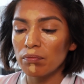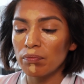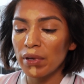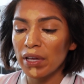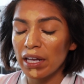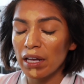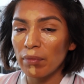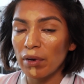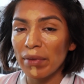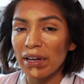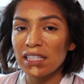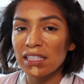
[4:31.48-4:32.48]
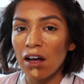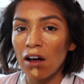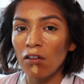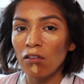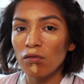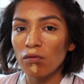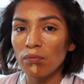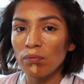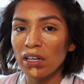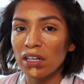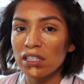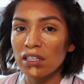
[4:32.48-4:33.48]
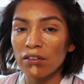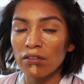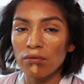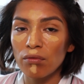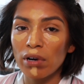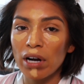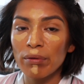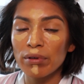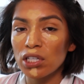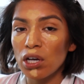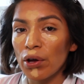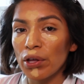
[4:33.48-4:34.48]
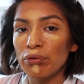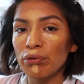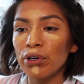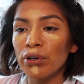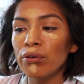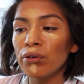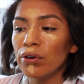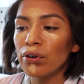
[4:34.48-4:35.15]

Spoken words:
being by myself because of what I was going through